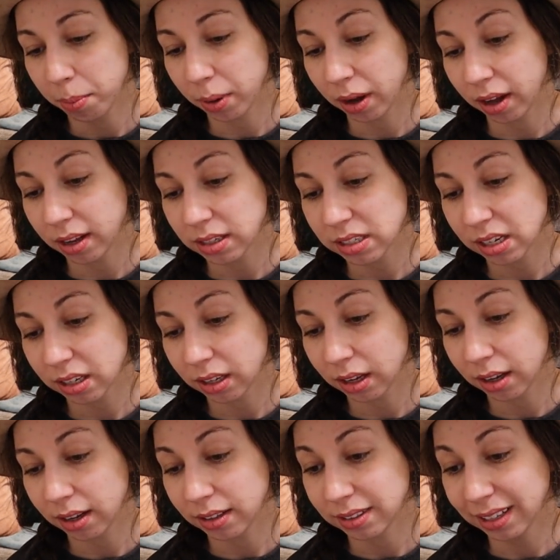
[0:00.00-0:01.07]
But
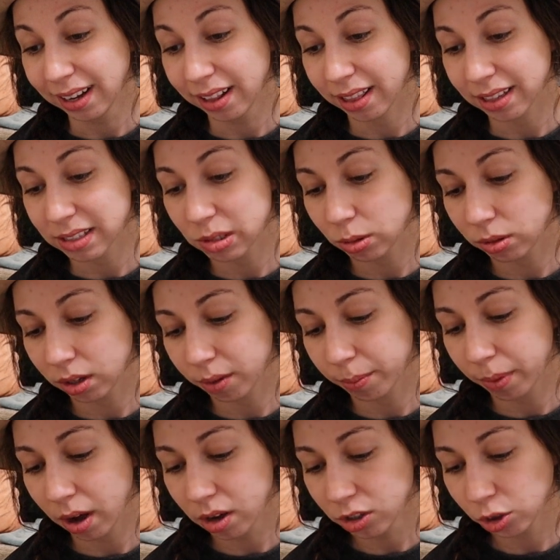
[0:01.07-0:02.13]
uh, yeah, that sold
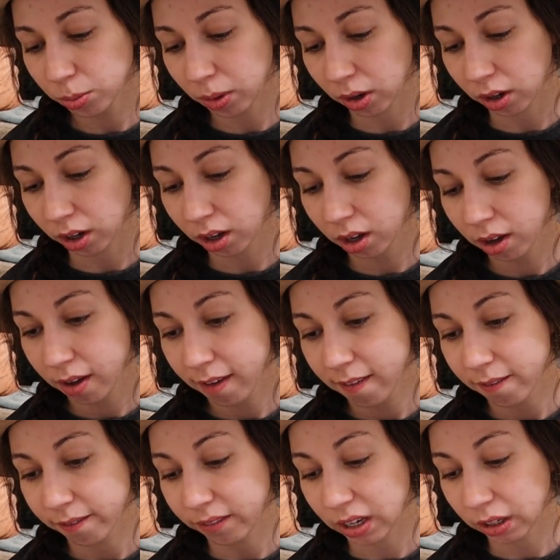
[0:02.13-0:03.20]
on Poshmark
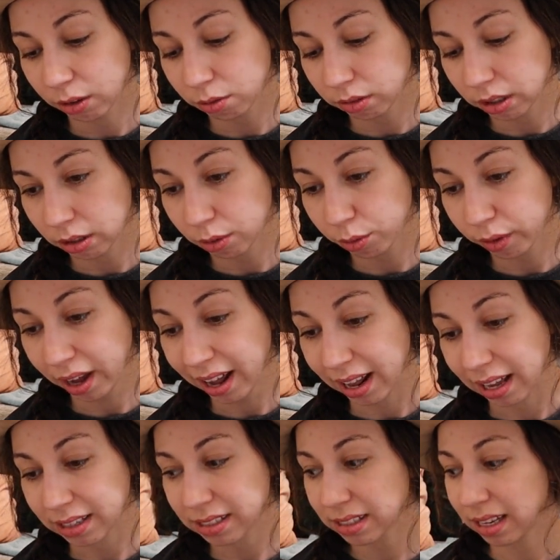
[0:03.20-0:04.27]
very, very
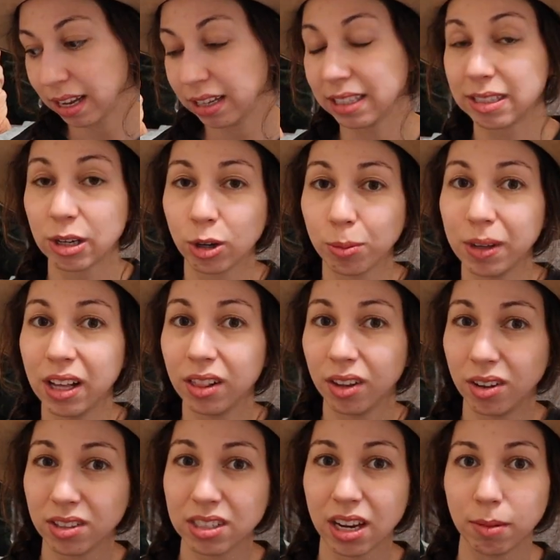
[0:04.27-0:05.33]
fast. It took me a
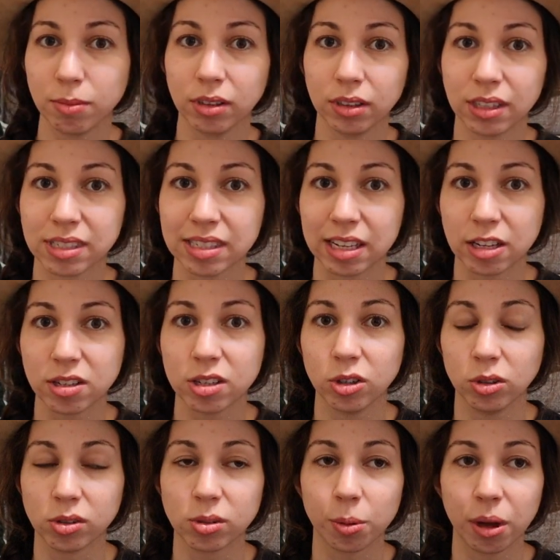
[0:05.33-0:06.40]
long time to list it
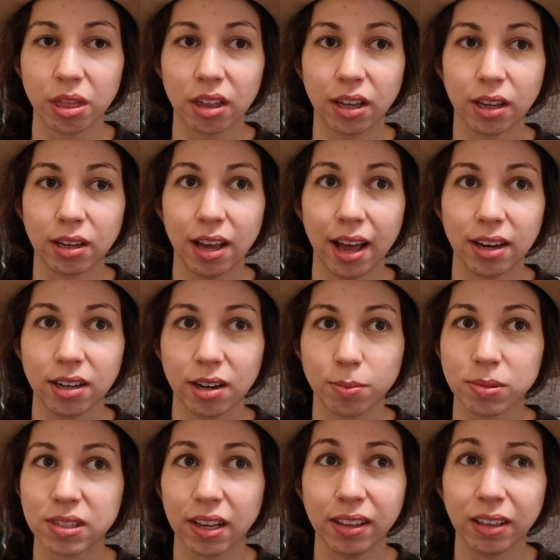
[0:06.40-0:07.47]
too, so I think it ended
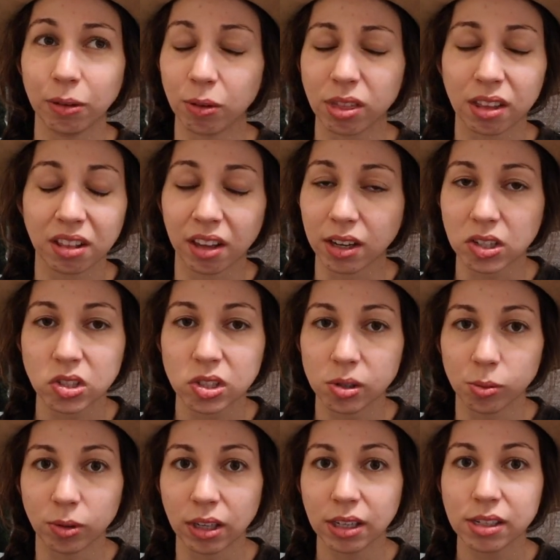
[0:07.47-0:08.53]
up selling within like
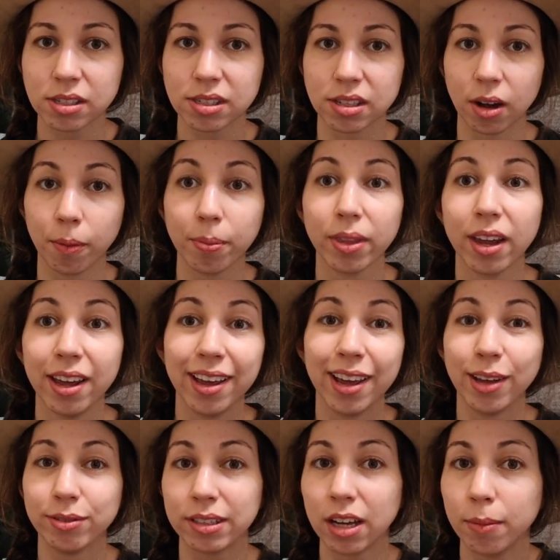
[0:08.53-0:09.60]
two weeks. So
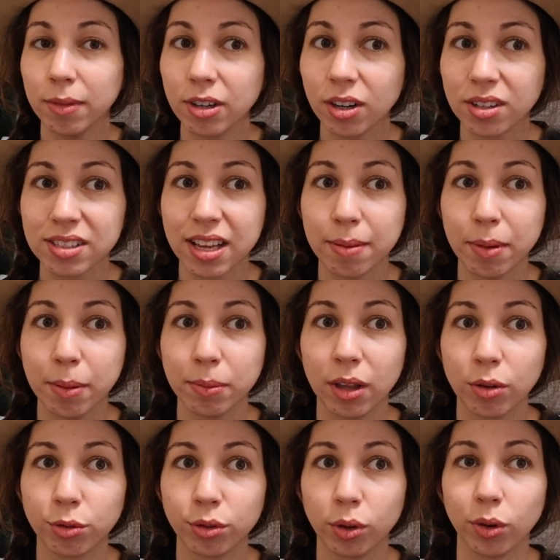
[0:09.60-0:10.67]
if you come across M M
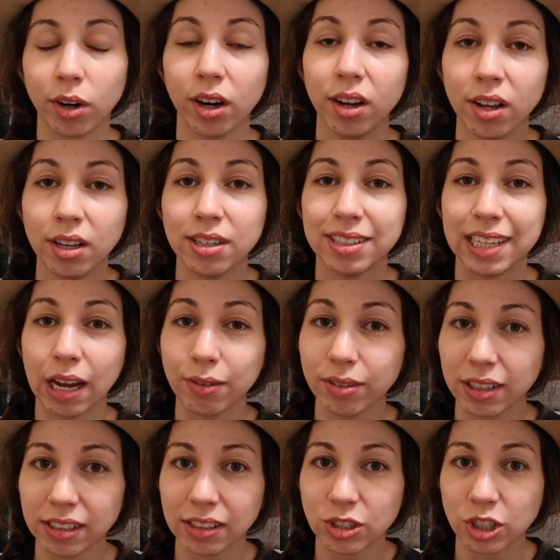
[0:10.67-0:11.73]
LaFleur,
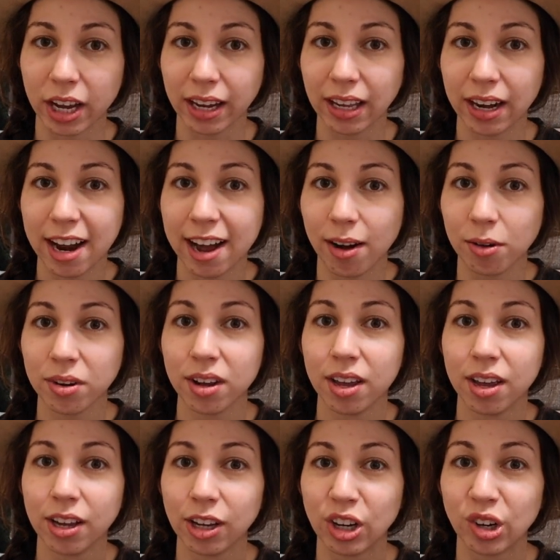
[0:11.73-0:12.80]
definitely check it out.
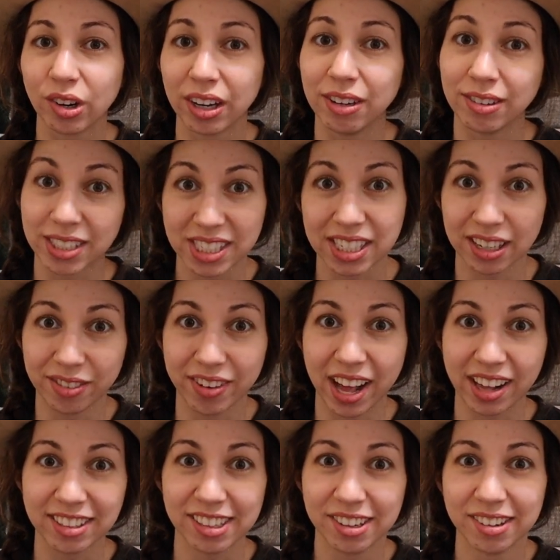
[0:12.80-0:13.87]
Great resale
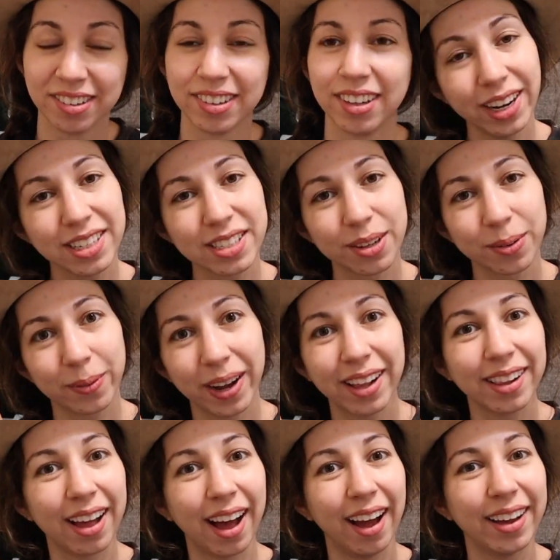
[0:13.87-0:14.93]
value. Right,
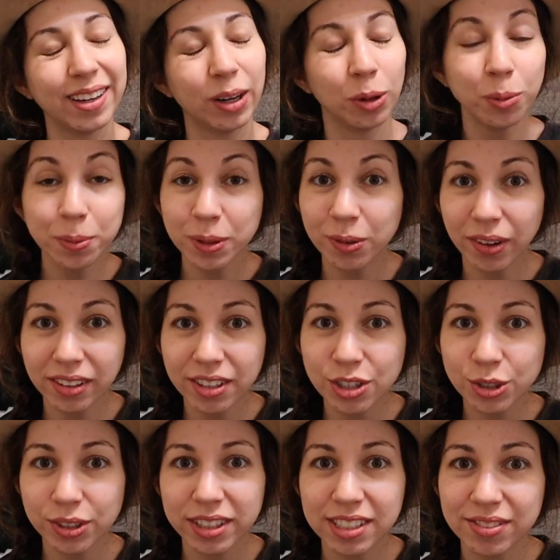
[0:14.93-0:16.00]
well, I hope you all
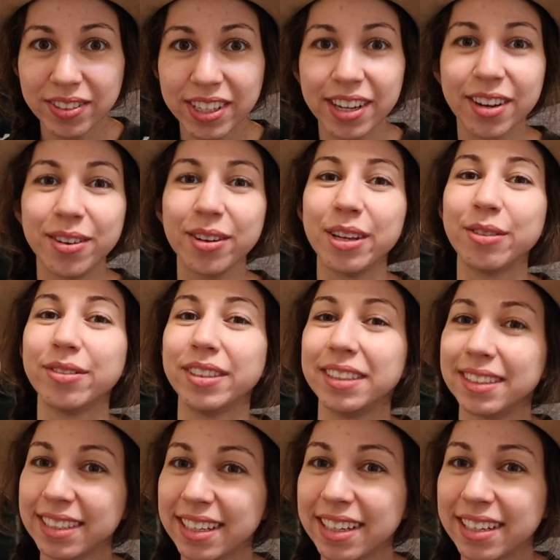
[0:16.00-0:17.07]
enjoyed this video. If you
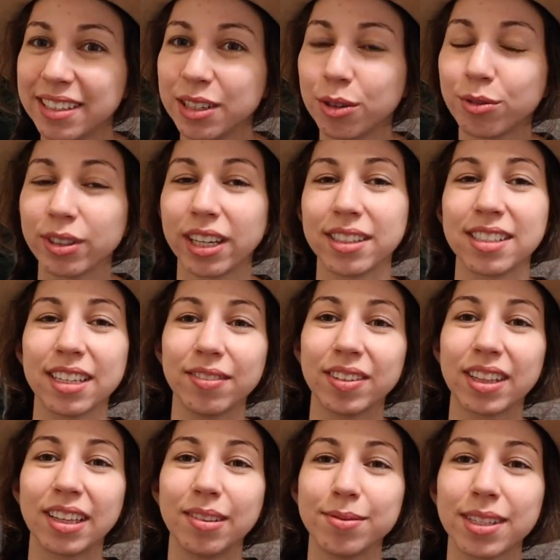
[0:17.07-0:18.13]
did, don't forget to give
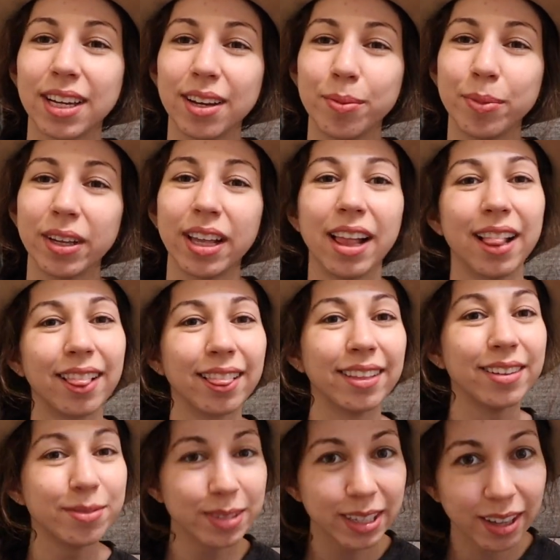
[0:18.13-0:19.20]
it a thumbs up.
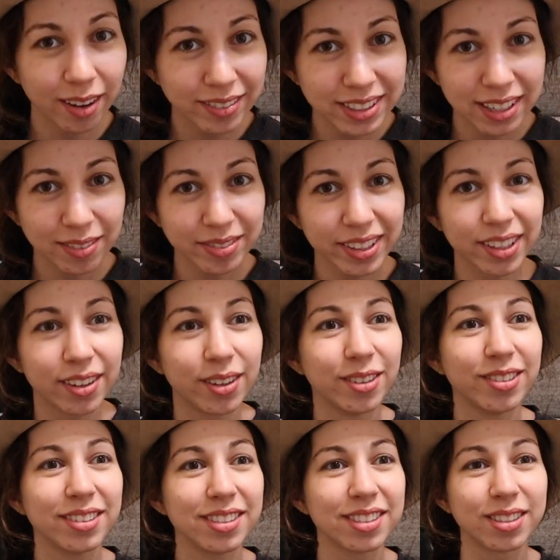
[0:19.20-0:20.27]
Leave me a comment down
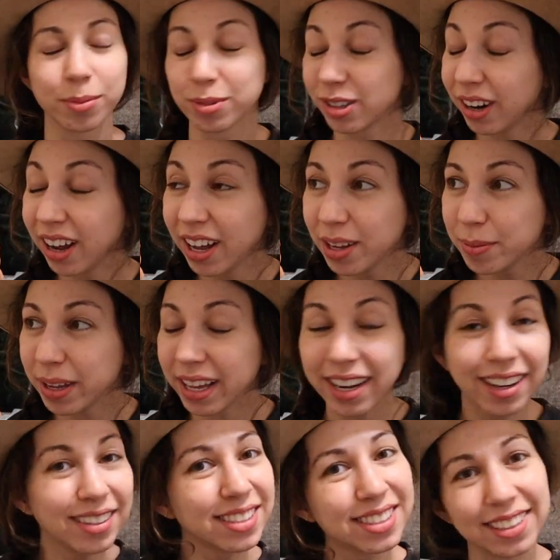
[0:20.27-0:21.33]
below, subscribe,
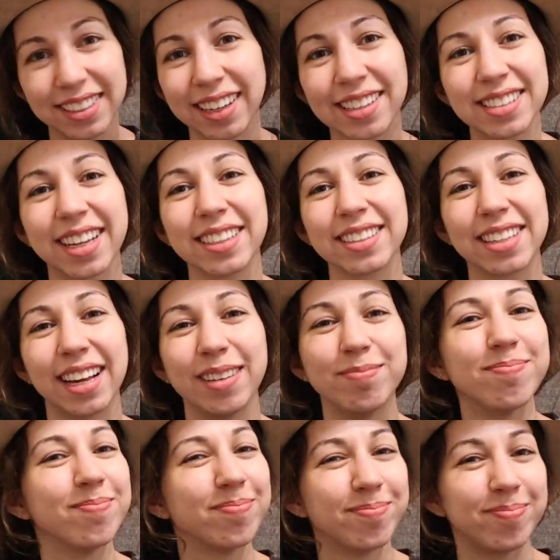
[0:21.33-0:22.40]
and I'll see you guys next time.